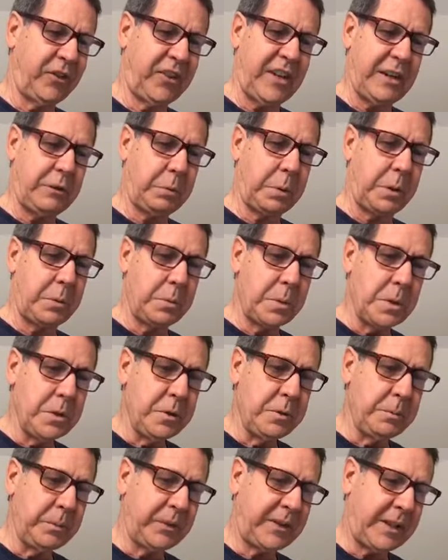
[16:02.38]
secret
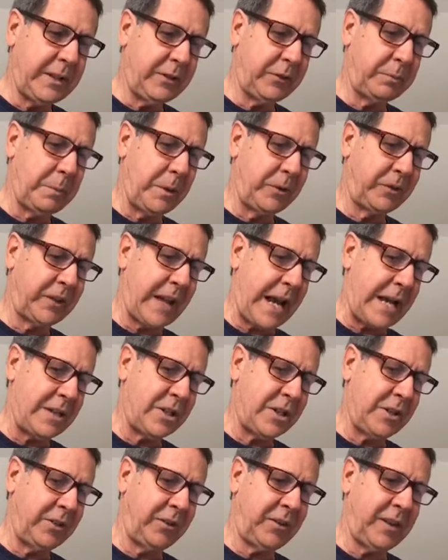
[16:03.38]
rooms, gizmos,
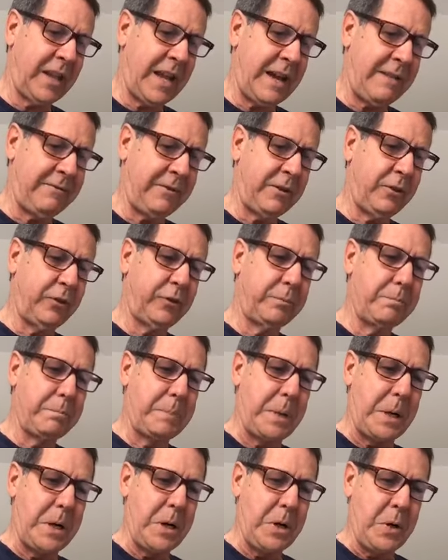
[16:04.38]
gadgets, levers,
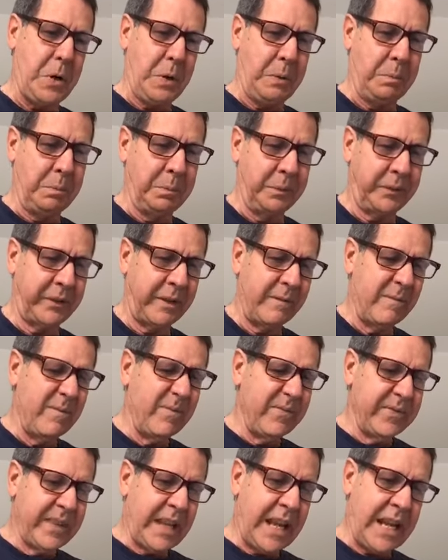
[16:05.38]
booms,
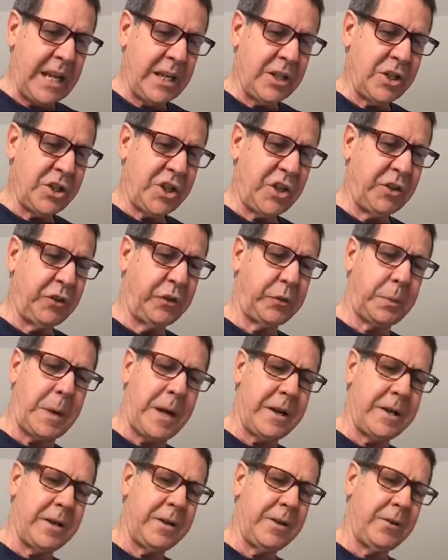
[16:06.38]
engines,
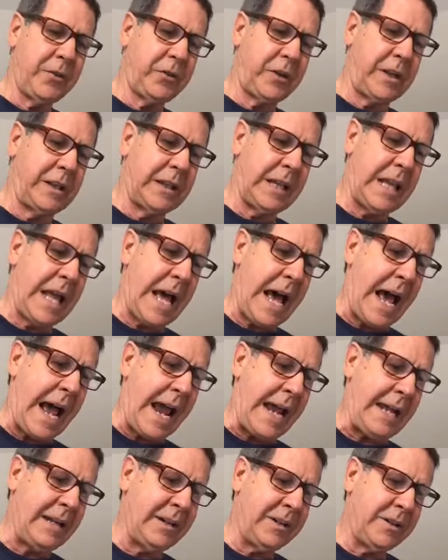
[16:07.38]
runners,
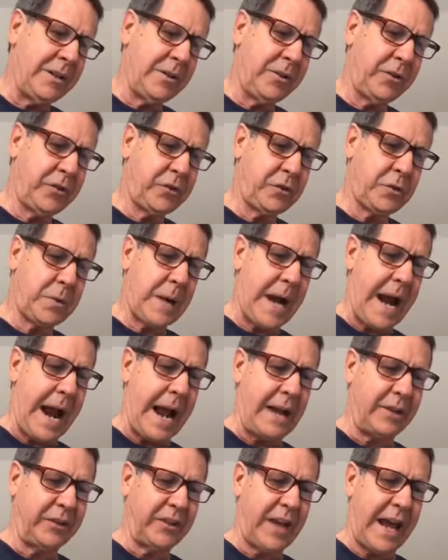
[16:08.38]
gliders,
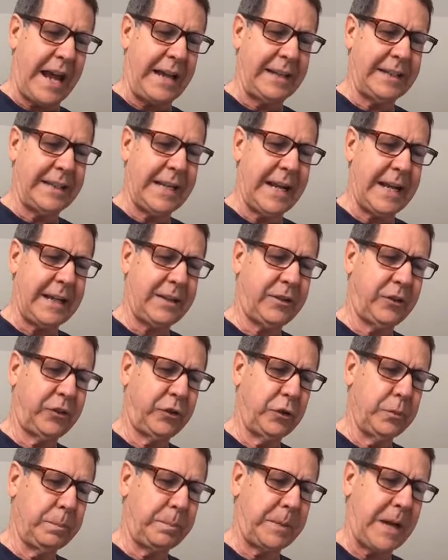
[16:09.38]
tracks, high-tech
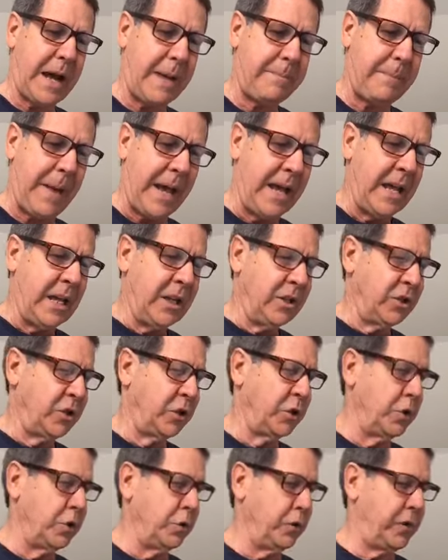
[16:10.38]
souped up
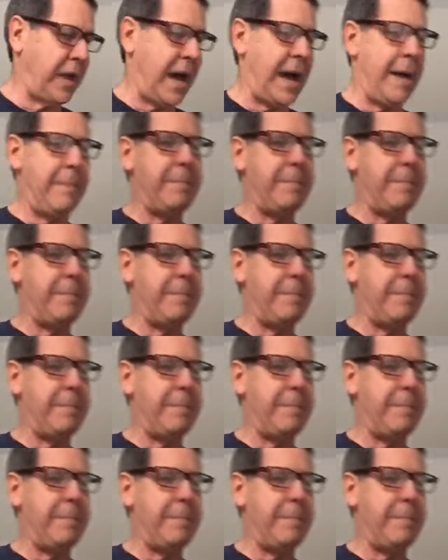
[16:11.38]
to the